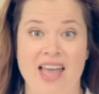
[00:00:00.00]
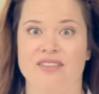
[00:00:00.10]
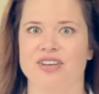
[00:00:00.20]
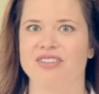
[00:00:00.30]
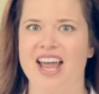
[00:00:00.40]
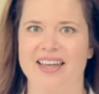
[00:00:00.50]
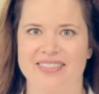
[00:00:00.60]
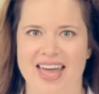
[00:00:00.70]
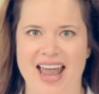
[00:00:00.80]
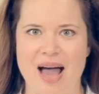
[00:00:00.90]
Have you ever had
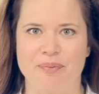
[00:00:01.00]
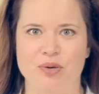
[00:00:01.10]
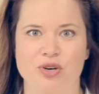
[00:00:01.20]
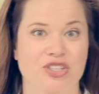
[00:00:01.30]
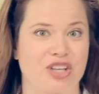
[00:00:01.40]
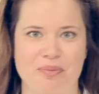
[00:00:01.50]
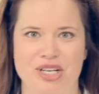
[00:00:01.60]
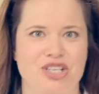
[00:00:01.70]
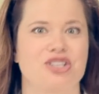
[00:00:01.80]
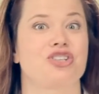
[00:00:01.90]
that happen where
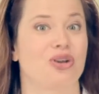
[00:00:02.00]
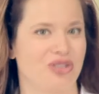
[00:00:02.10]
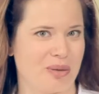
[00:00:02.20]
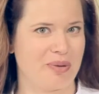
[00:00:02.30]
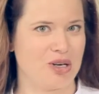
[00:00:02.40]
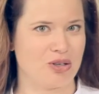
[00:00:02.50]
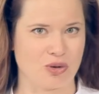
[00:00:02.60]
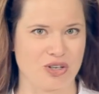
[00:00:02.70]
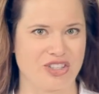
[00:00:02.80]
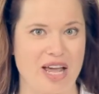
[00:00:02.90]
somebody just shows up at your
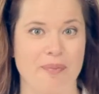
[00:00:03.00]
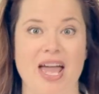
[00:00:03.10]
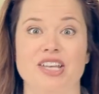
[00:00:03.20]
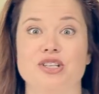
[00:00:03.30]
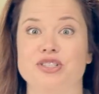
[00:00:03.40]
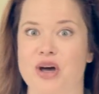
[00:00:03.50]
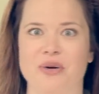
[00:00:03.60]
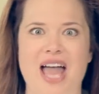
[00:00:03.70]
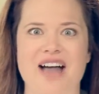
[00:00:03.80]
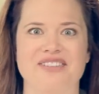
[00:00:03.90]
doorstep and you
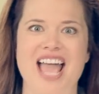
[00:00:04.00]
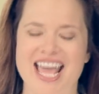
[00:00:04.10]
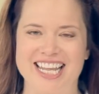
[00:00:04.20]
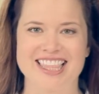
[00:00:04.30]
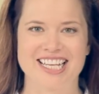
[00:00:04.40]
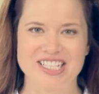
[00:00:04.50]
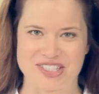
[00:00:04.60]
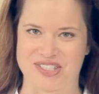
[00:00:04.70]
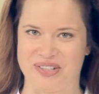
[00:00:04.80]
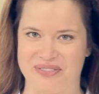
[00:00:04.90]
don't have anything to
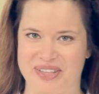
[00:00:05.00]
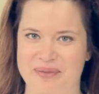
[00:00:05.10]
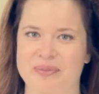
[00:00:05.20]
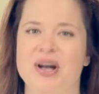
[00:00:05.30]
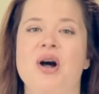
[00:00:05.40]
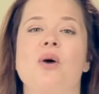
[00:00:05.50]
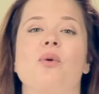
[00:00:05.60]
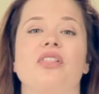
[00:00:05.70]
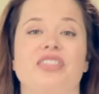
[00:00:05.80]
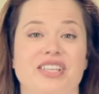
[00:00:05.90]
serve them?
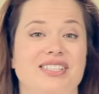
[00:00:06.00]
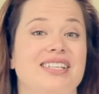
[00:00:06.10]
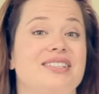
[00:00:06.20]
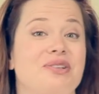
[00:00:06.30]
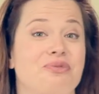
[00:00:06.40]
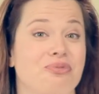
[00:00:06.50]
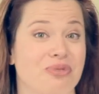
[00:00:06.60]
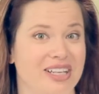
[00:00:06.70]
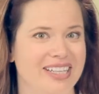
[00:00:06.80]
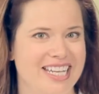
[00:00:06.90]
Well, this is a
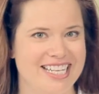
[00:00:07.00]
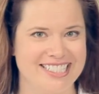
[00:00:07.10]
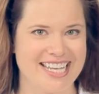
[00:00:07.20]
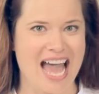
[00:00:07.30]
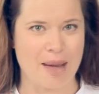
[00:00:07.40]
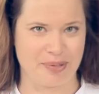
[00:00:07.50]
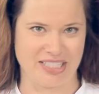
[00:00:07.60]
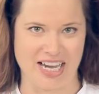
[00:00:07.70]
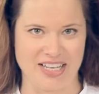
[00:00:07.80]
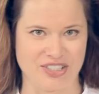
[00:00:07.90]
really easy
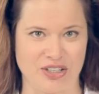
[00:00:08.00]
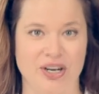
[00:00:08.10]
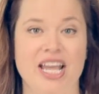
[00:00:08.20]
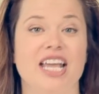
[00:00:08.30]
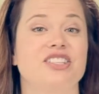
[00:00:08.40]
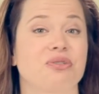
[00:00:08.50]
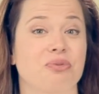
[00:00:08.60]
appetizer. It's a